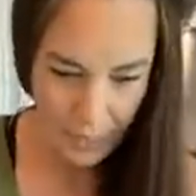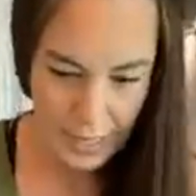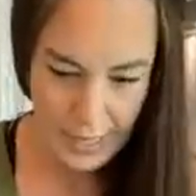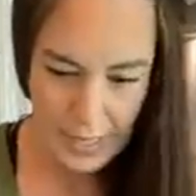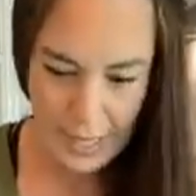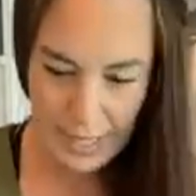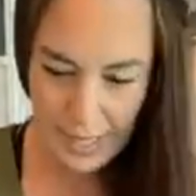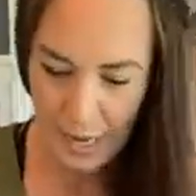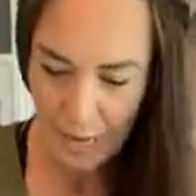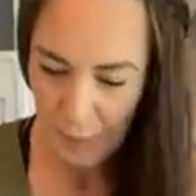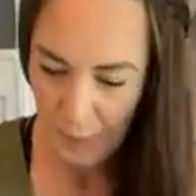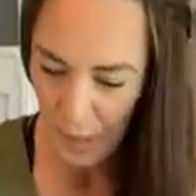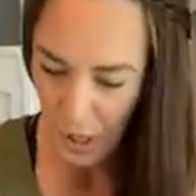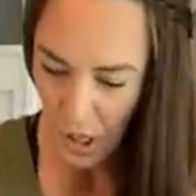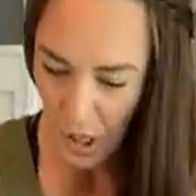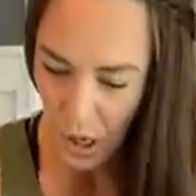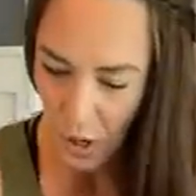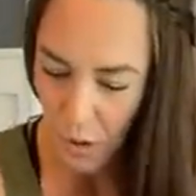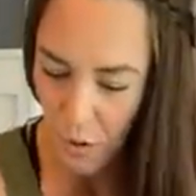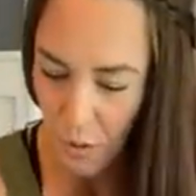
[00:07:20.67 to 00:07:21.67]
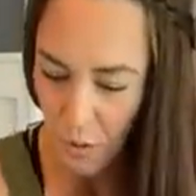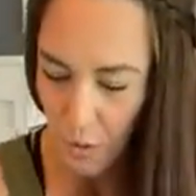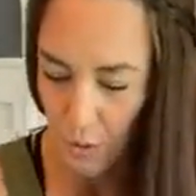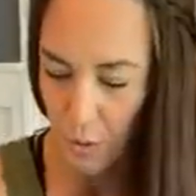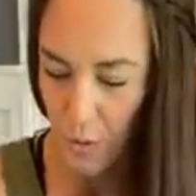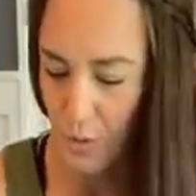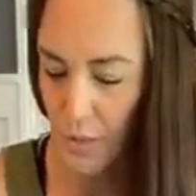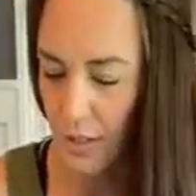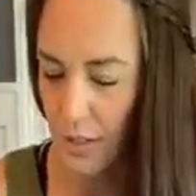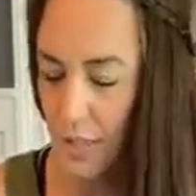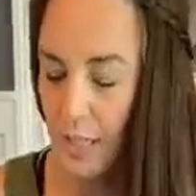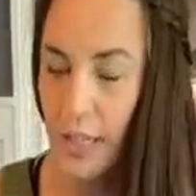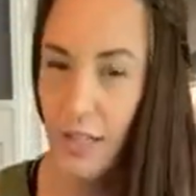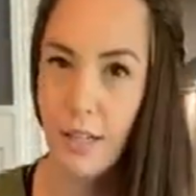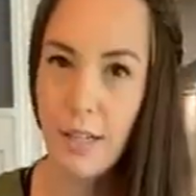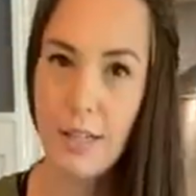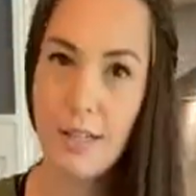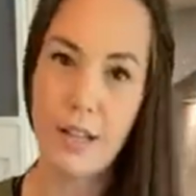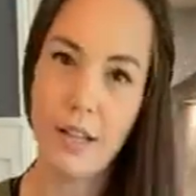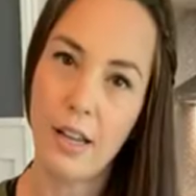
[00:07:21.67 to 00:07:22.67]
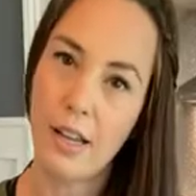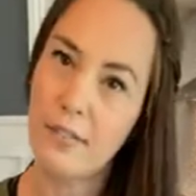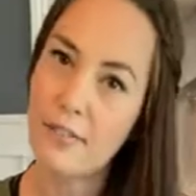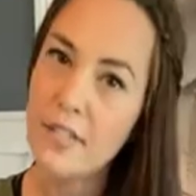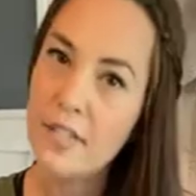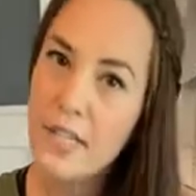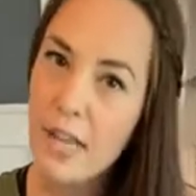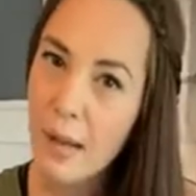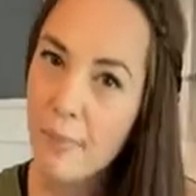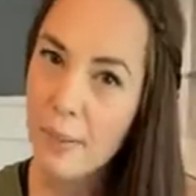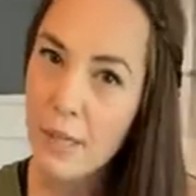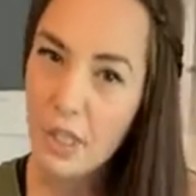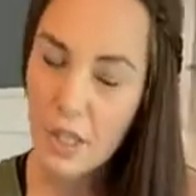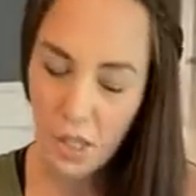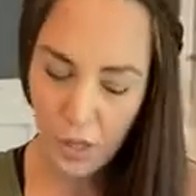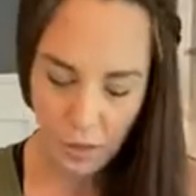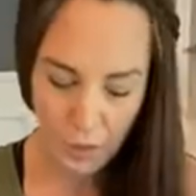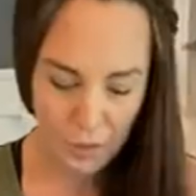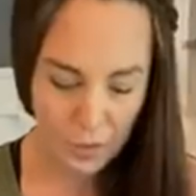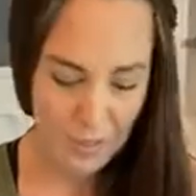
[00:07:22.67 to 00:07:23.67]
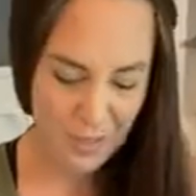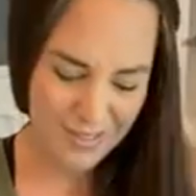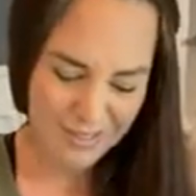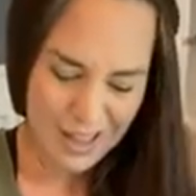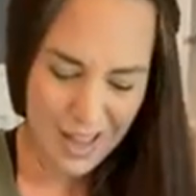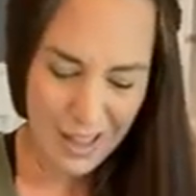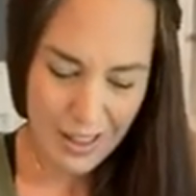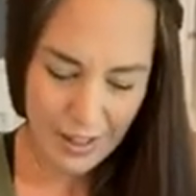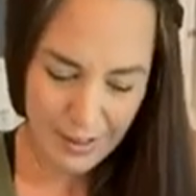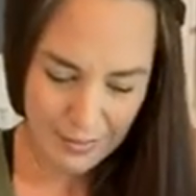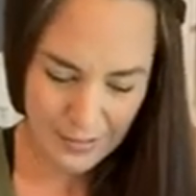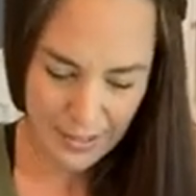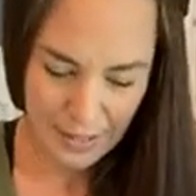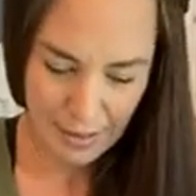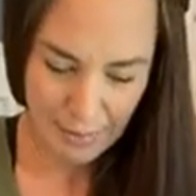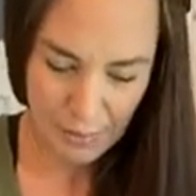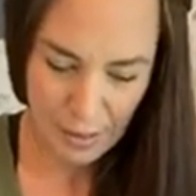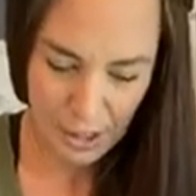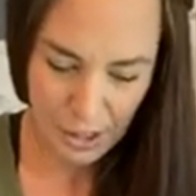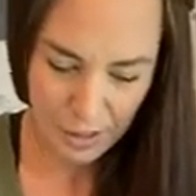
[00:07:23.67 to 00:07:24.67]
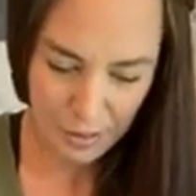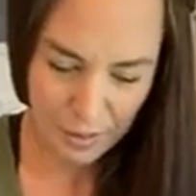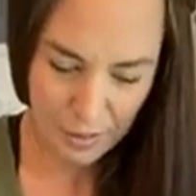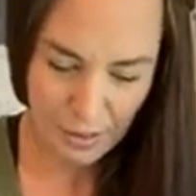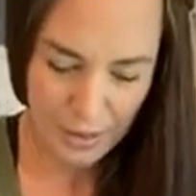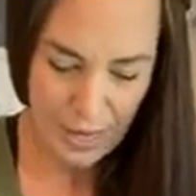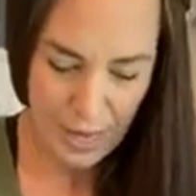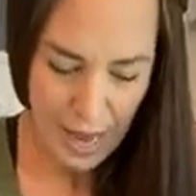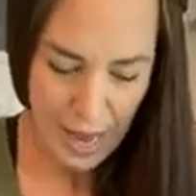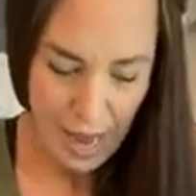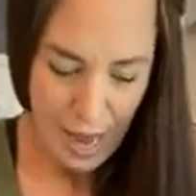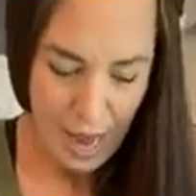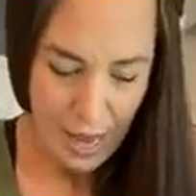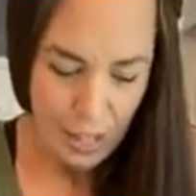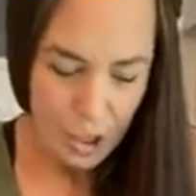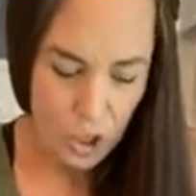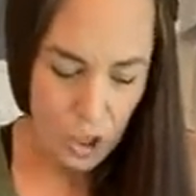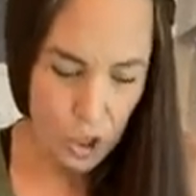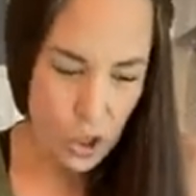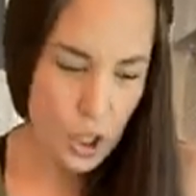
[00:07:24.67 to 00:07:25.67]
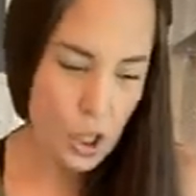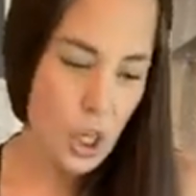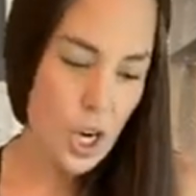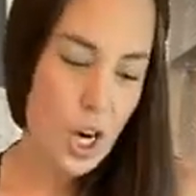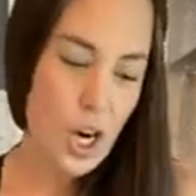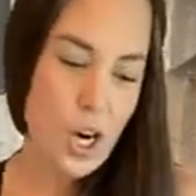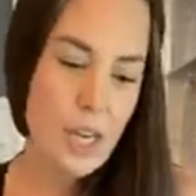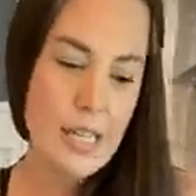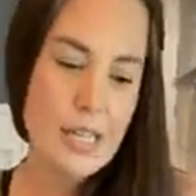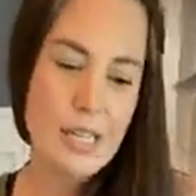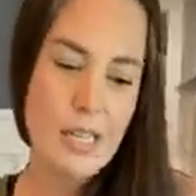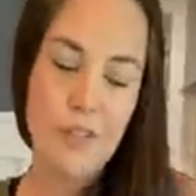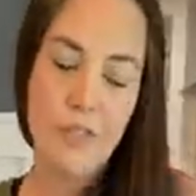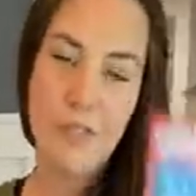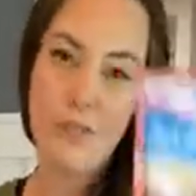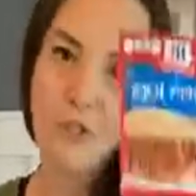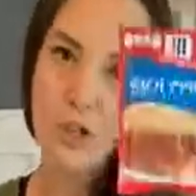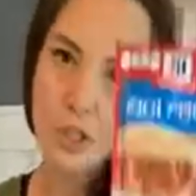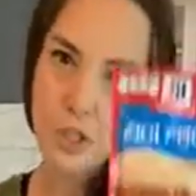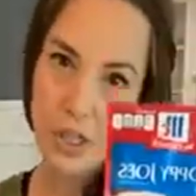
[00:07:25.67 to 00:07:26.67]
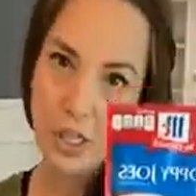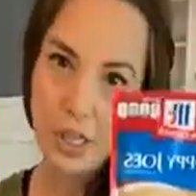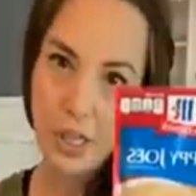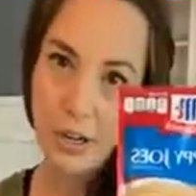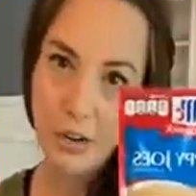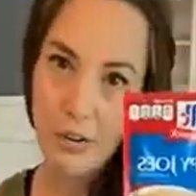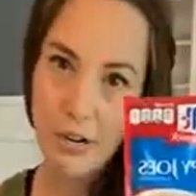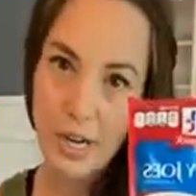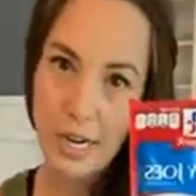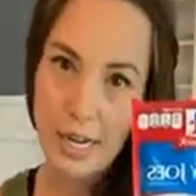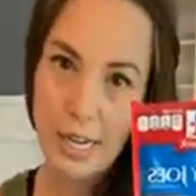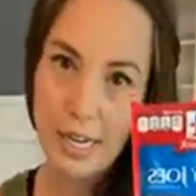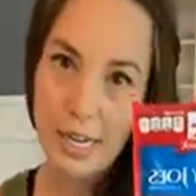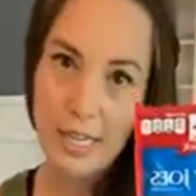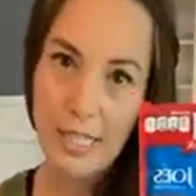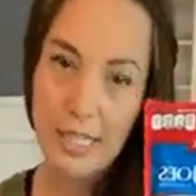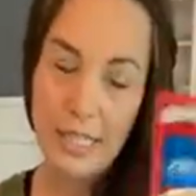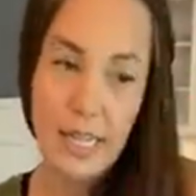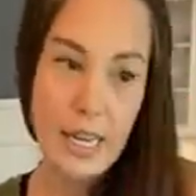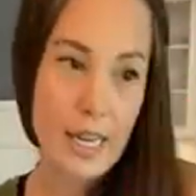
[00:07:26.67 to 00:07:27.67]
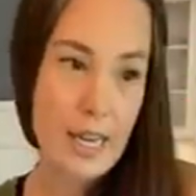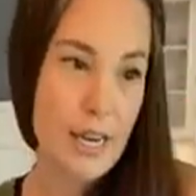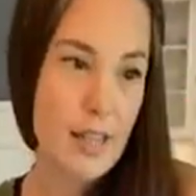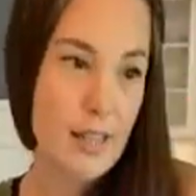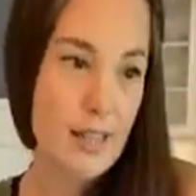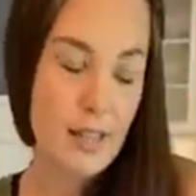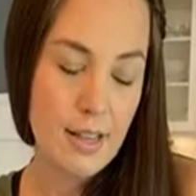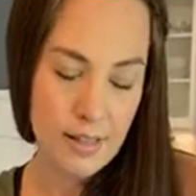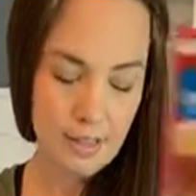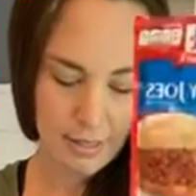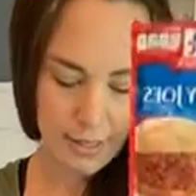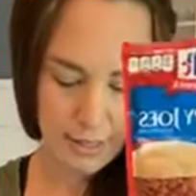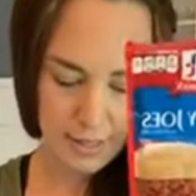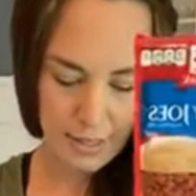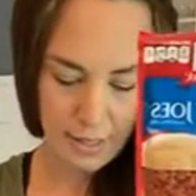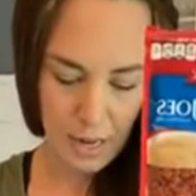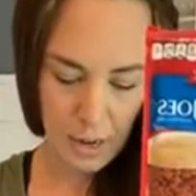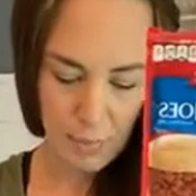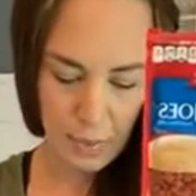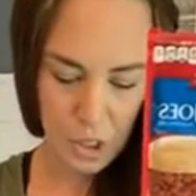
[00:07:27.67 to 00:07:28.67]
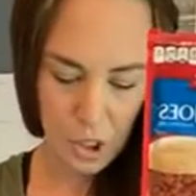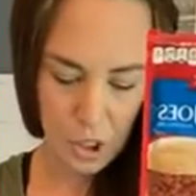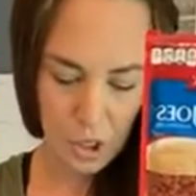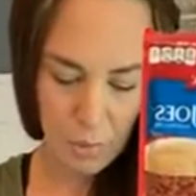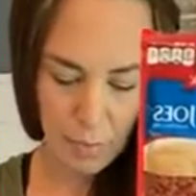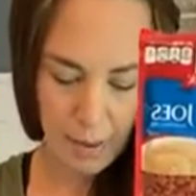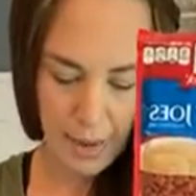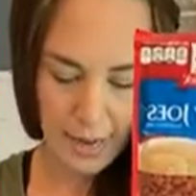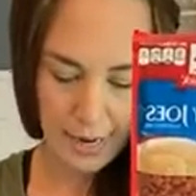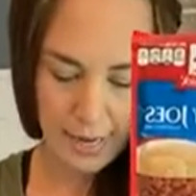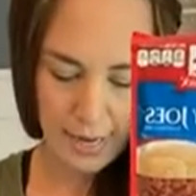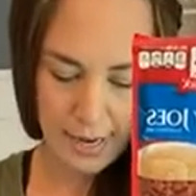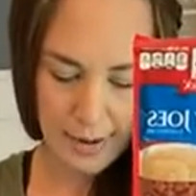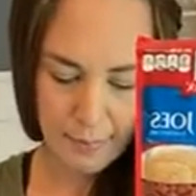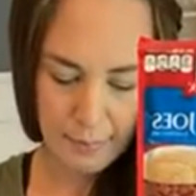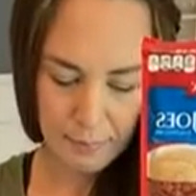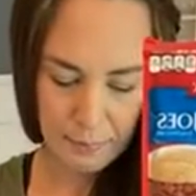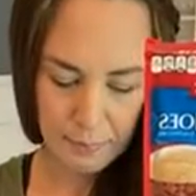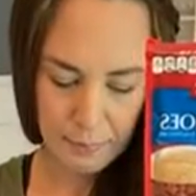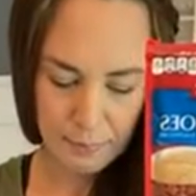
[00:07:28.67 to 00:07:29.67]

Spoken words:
Sloppy Joes. Kids love Sloppy Joes. I love Sloppy Joes. Sugar is the first ingredient in this Sloppy Joe packet.